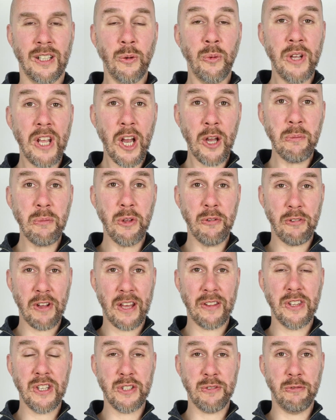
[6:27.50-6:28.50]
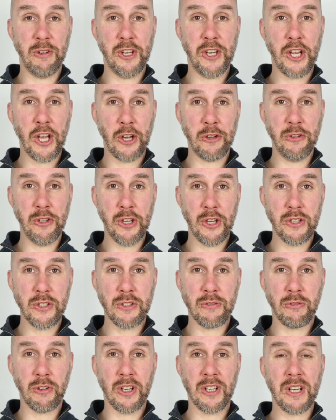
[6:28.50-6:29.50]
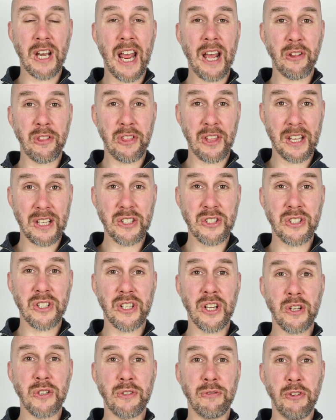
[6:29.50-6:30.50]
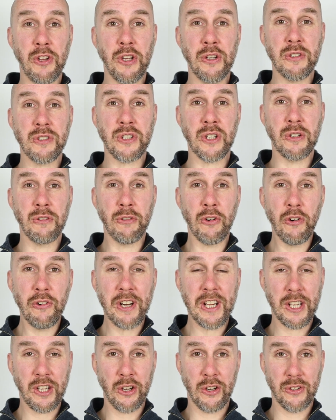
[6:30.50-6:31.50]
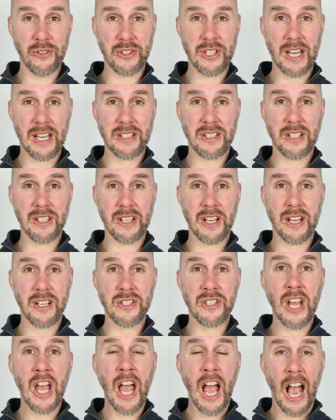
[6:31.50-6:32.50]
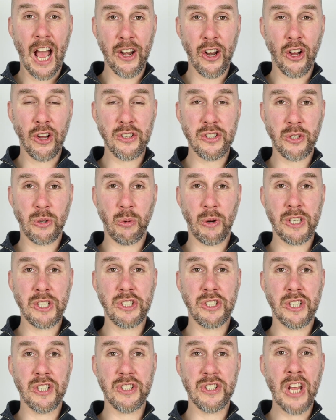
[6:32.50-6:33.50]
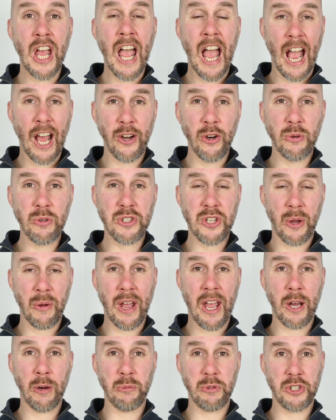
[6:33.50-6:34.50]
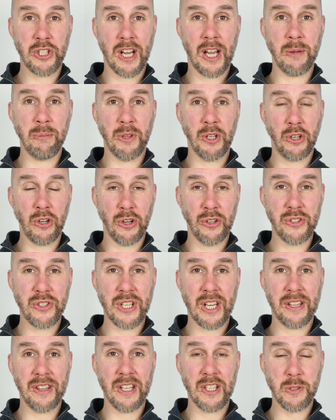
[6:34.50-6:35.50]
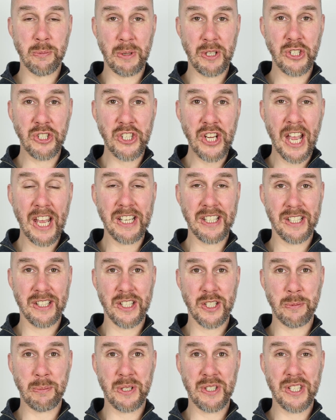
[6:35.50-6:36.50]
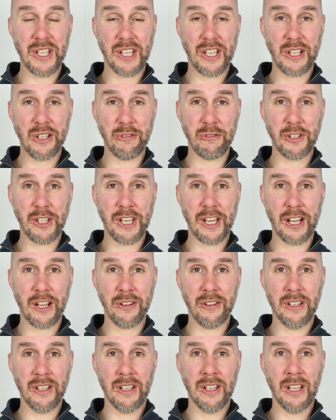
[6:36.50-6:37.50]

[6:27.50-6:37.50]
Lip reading: We hope you found this video useful, and our thanks to those viewers that have already contacted us and asked questions and also helped shape the content that's been shared in this particular video.